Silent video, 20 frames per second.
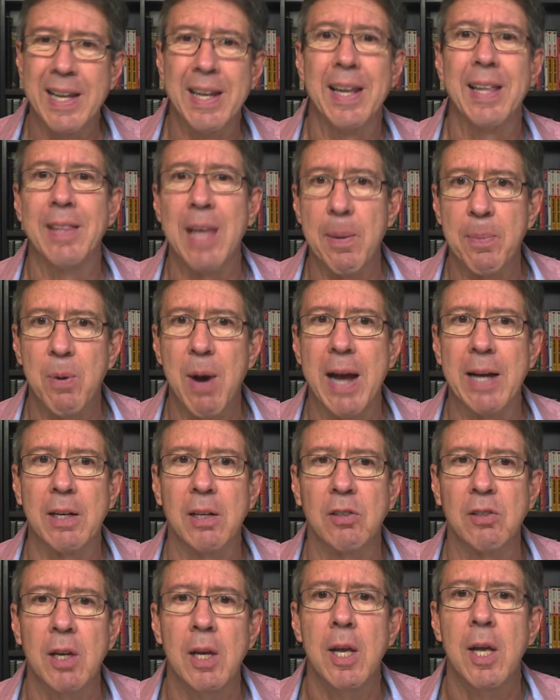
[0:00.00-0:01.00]
in that
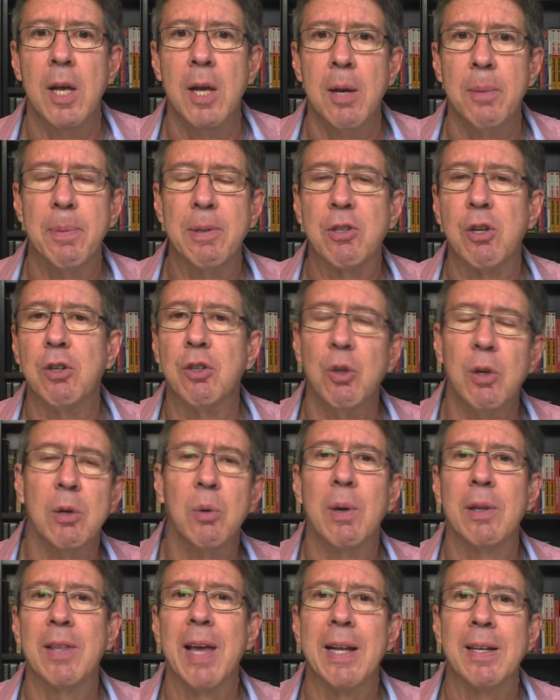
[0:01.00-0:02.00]
practice, but you're doing
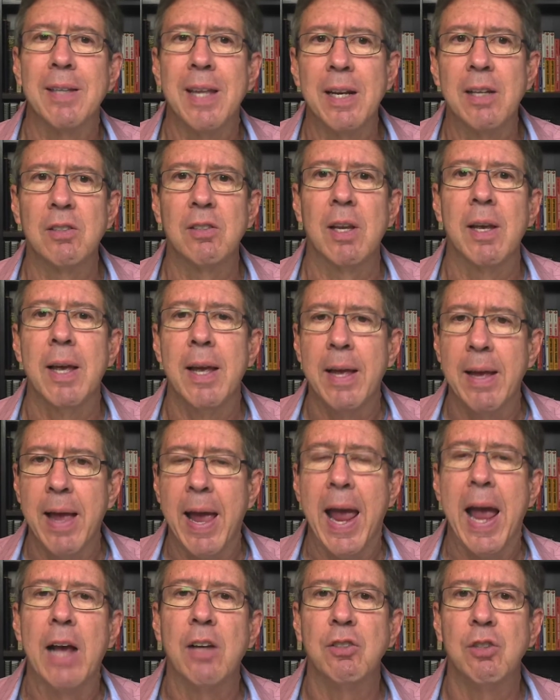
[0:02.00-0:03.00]
what that dentist
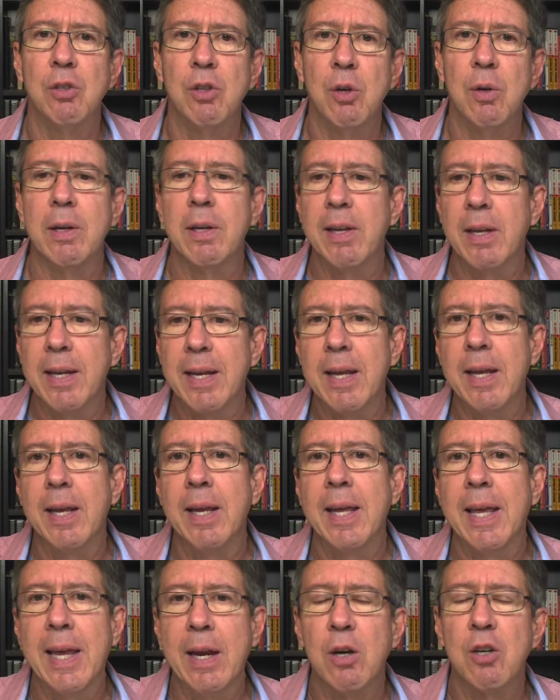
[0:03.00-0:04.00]
has you do.
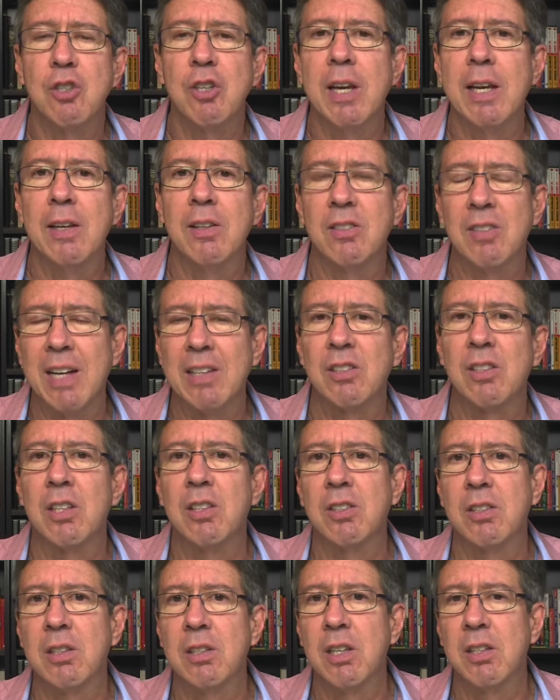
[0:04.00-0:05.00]
He or she sets the,
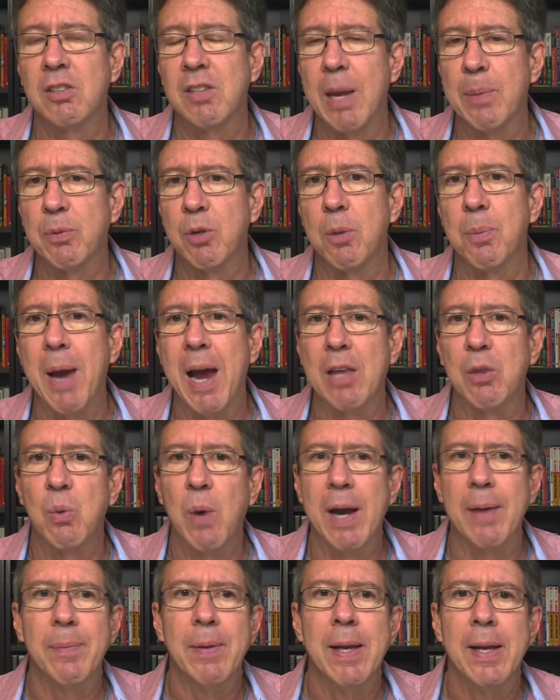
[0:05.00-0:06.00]
the steps of the pathway.